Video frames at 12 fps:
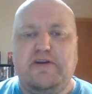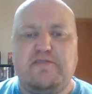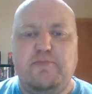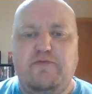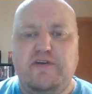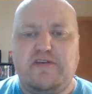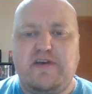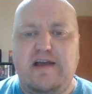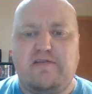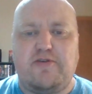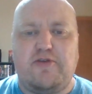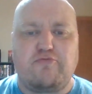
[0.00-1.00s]
movie's
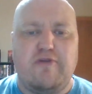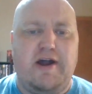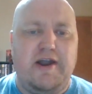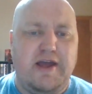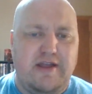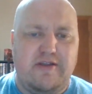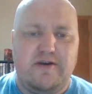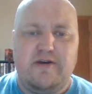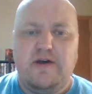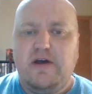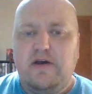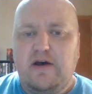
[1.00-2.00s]
case, The Running
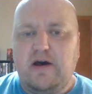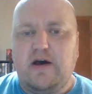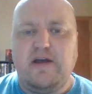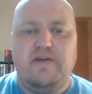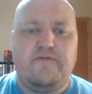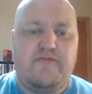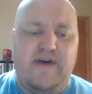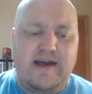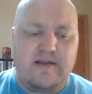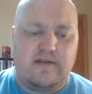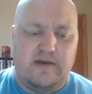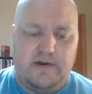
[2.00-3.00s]

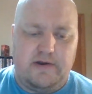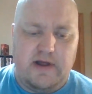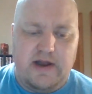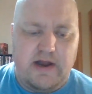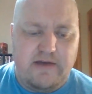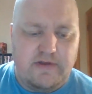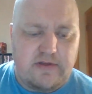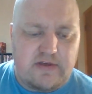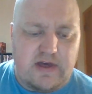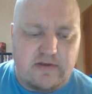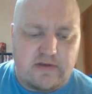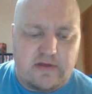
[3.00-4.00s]
infected. And it even
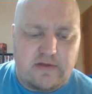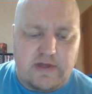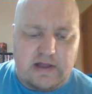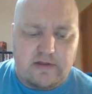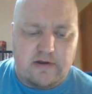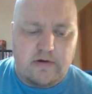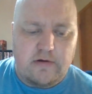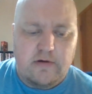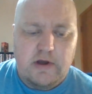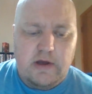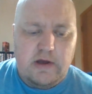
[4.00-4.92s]
says that they're